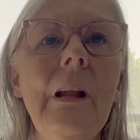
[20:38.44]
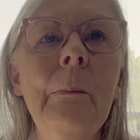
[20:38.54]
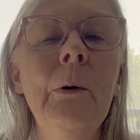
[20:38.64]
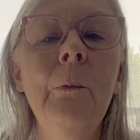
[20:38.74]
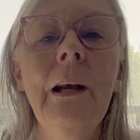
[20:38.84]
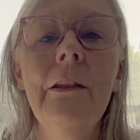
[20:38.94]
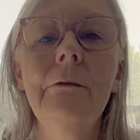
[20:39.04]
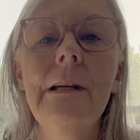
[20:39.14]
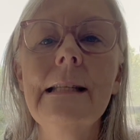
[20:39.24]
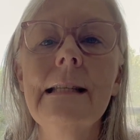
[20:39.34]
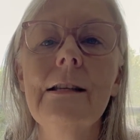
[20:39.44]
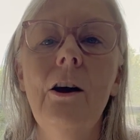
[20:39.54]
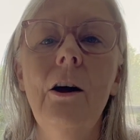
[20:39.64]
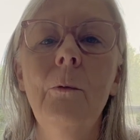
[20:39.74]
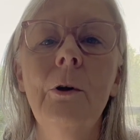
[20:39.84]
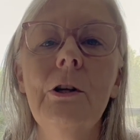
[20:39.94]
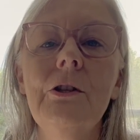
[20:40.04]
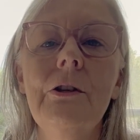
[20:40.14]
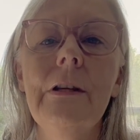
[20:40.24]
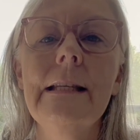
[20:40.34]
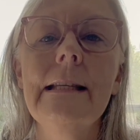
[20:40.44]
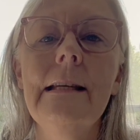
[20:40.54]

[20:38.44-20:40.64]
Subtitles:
But one of the reasons I want to do this